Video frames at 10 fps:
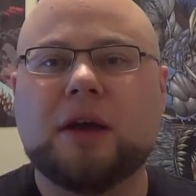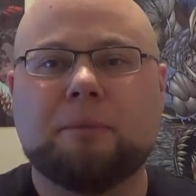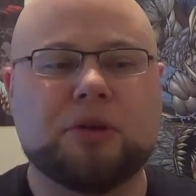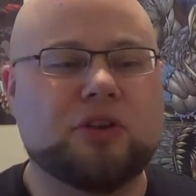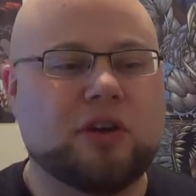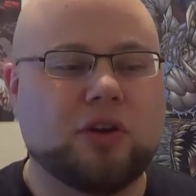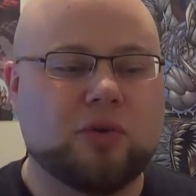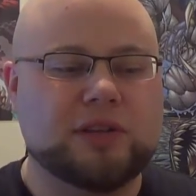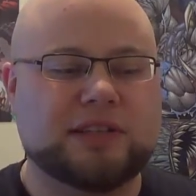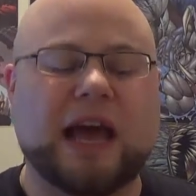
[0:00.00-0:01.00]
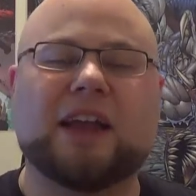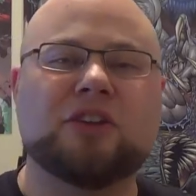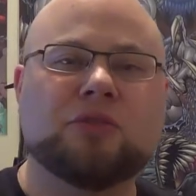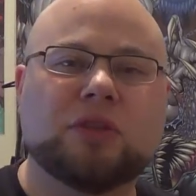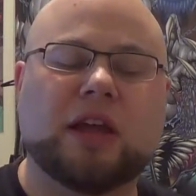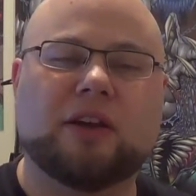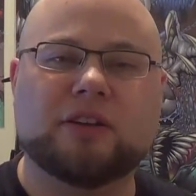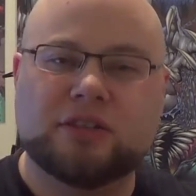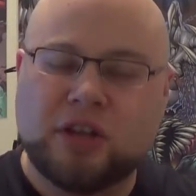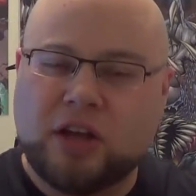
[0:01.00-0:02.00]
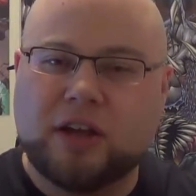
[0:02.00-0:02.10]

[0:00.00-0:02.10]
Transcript: but you can always add new layers,